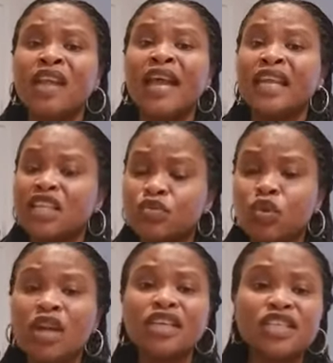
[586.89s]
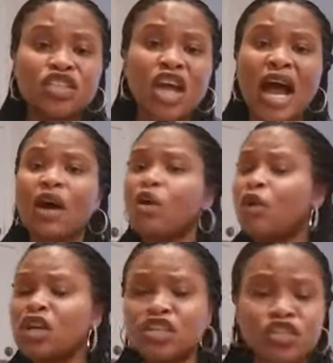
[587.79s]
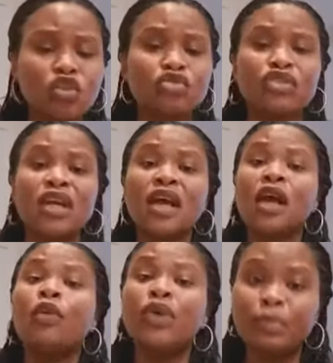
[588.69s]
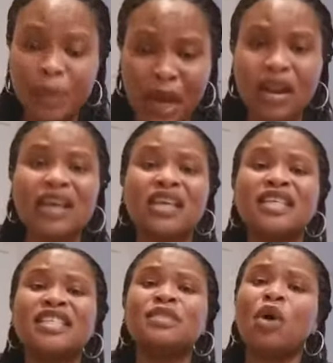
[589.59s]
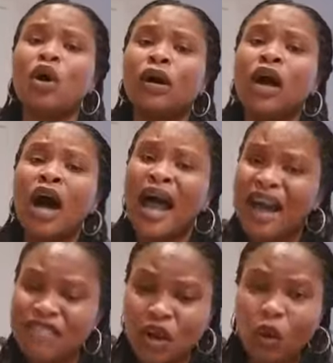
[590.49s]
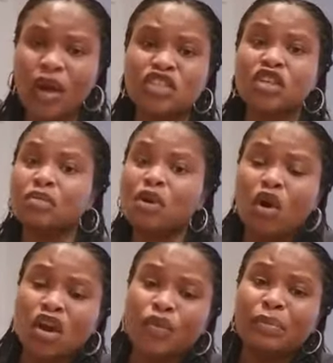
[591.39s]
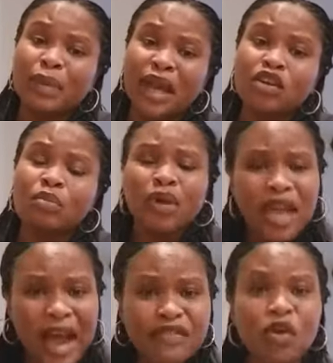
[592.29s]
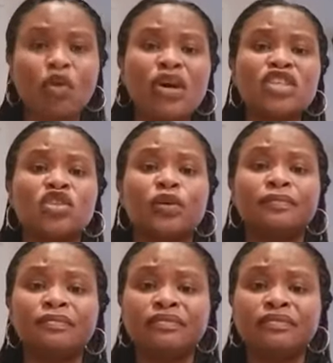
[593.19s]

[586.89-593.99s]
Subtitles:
and his children rebel against him, or have a question? They may call it rebellion, but they have a question,